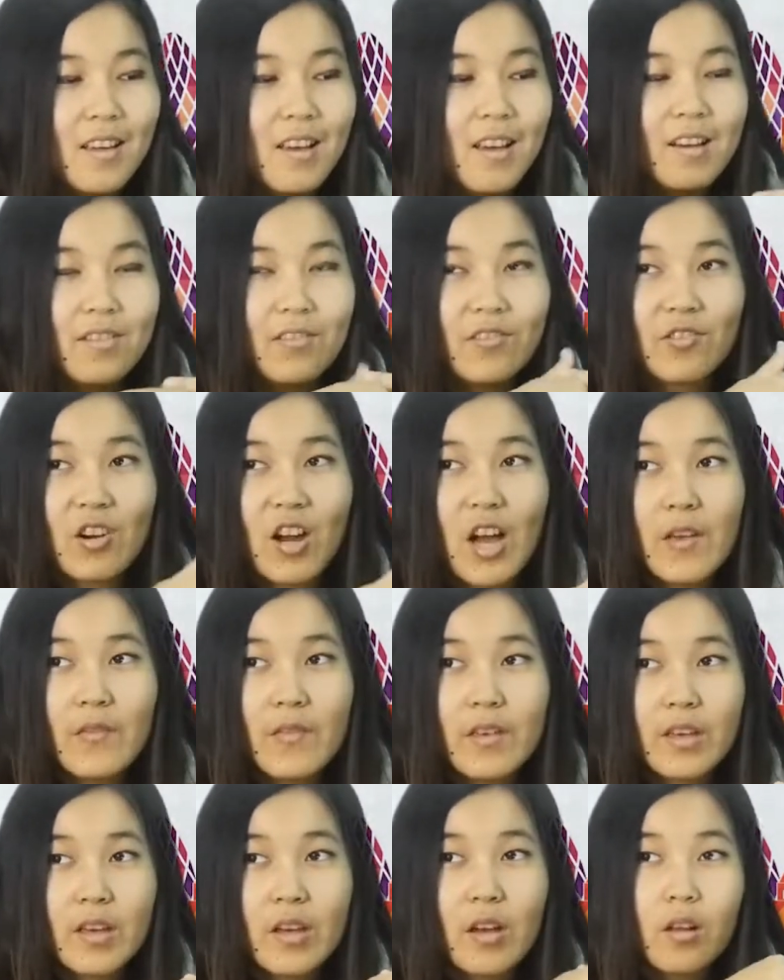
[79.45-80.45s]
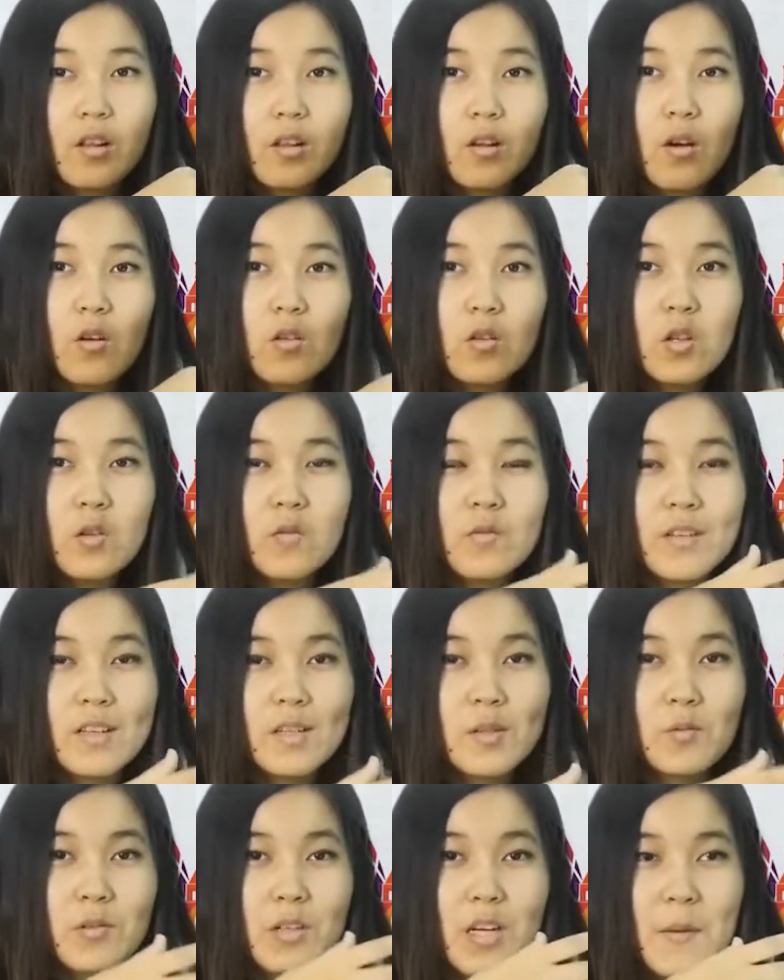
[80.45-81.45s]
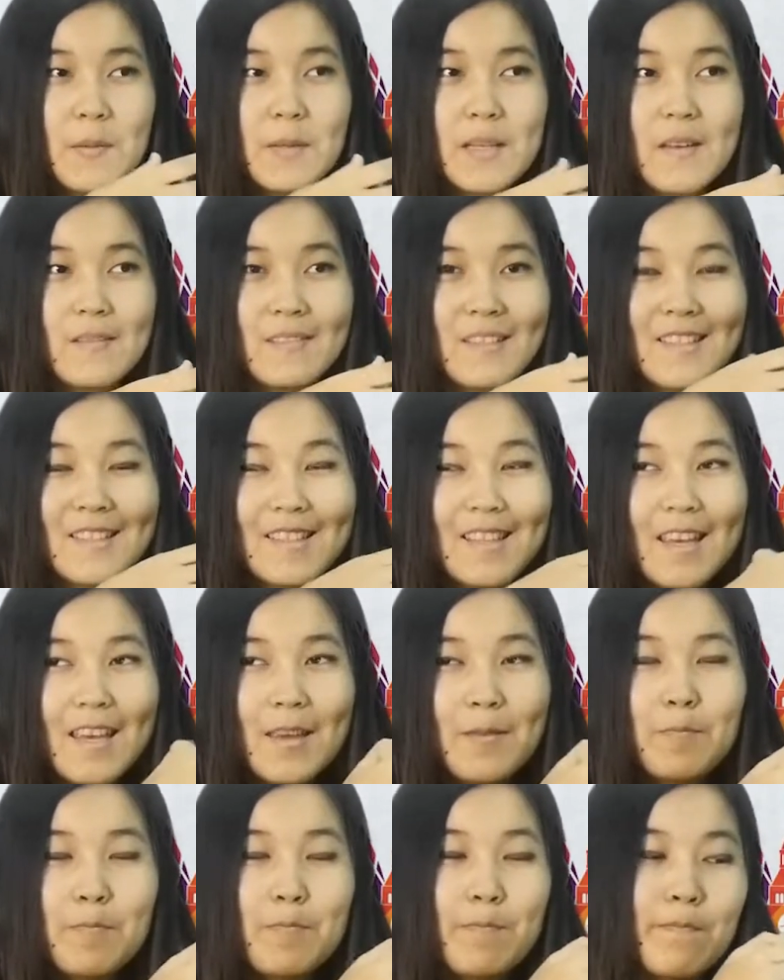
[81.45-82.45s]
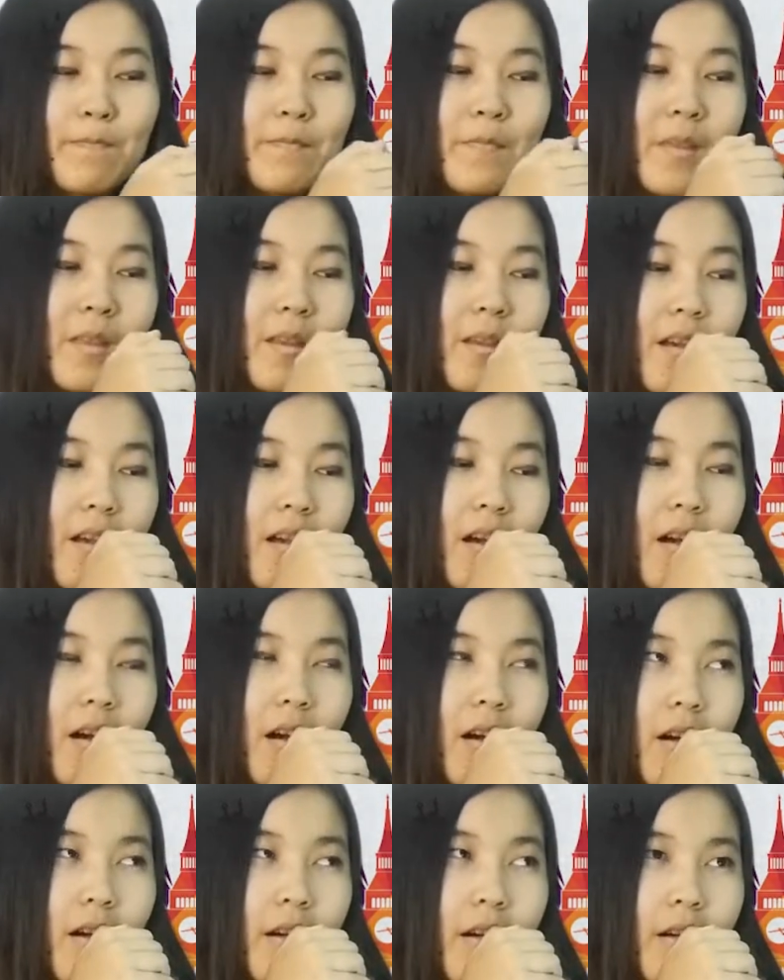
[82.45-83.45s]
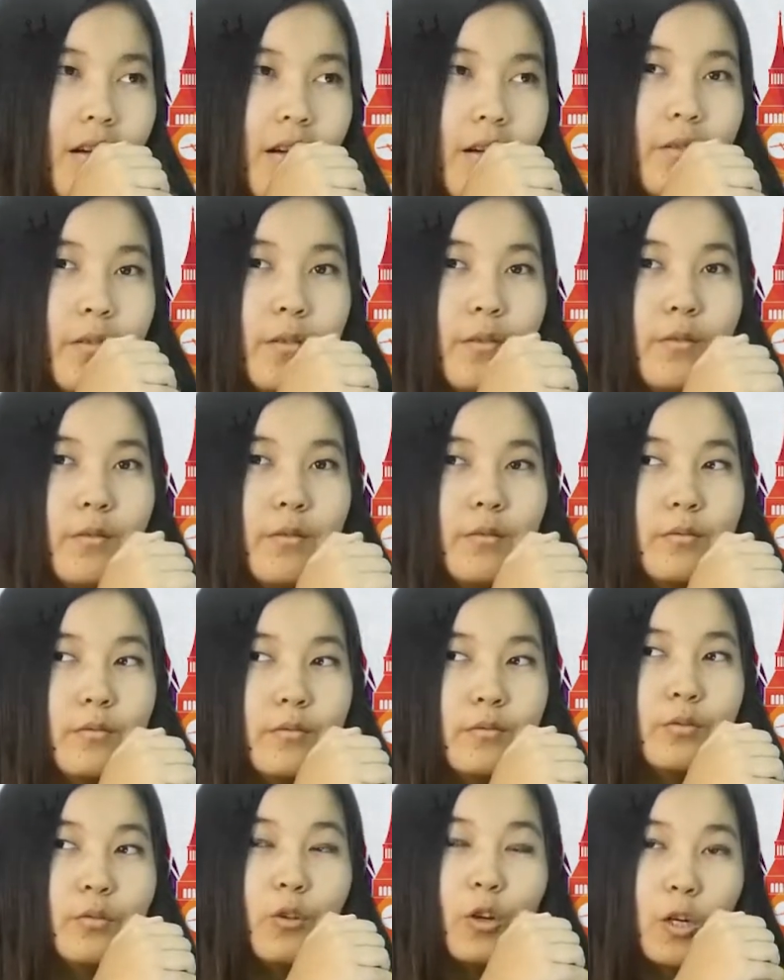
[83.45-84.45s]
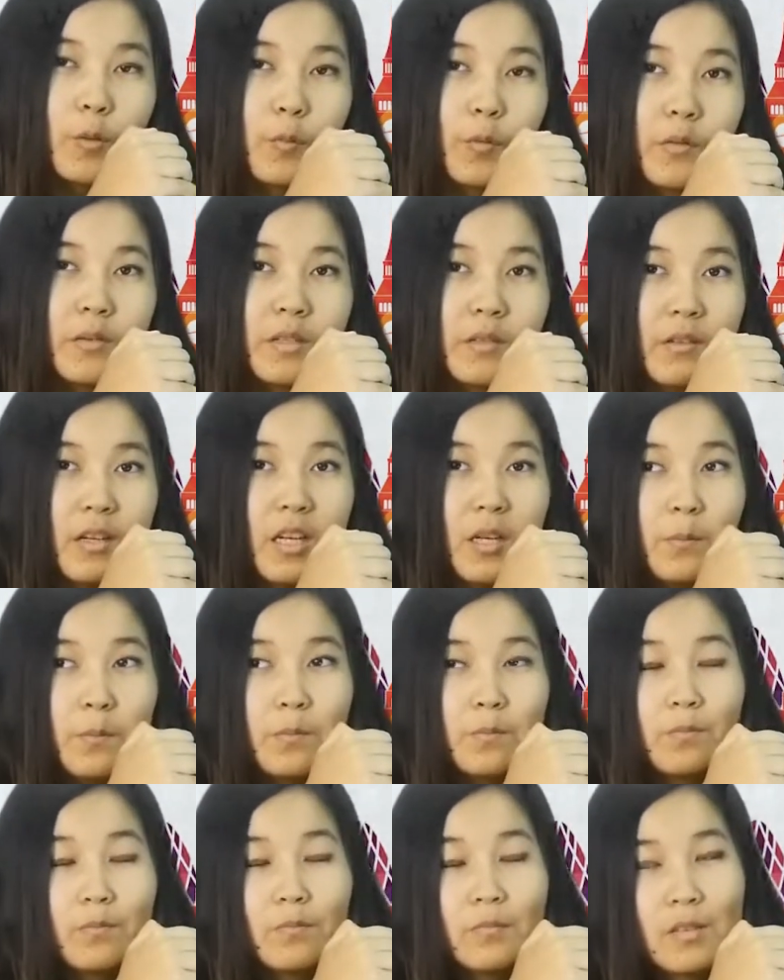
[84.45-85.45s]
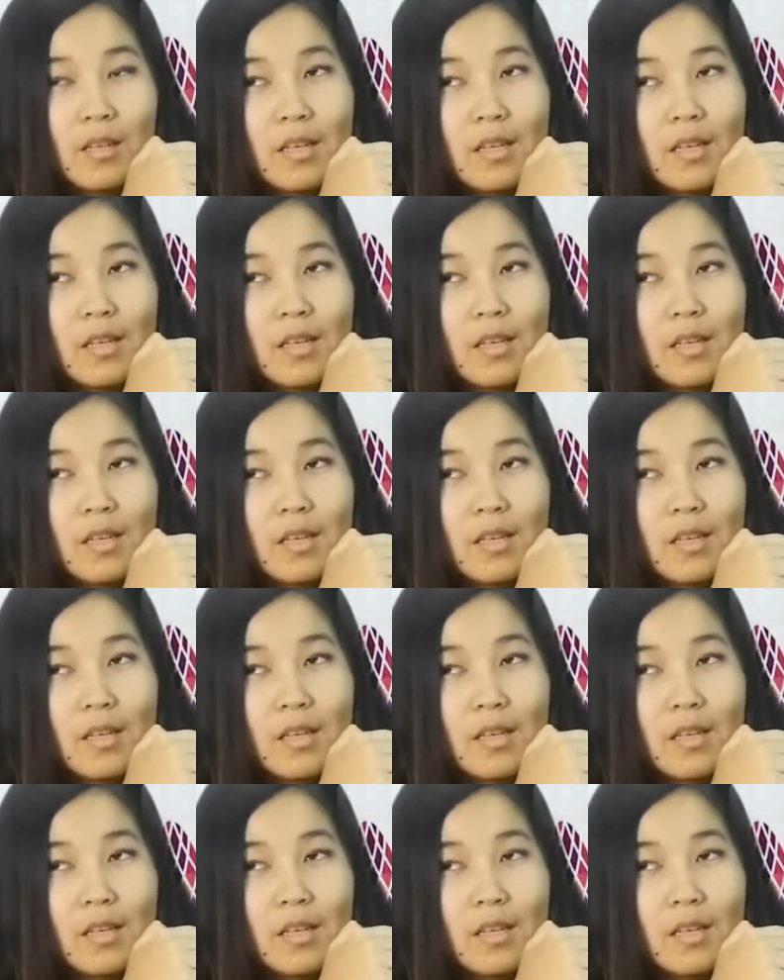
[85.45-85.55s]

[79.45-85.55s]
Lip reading: and driving, all of these verbs have the same form of the verb.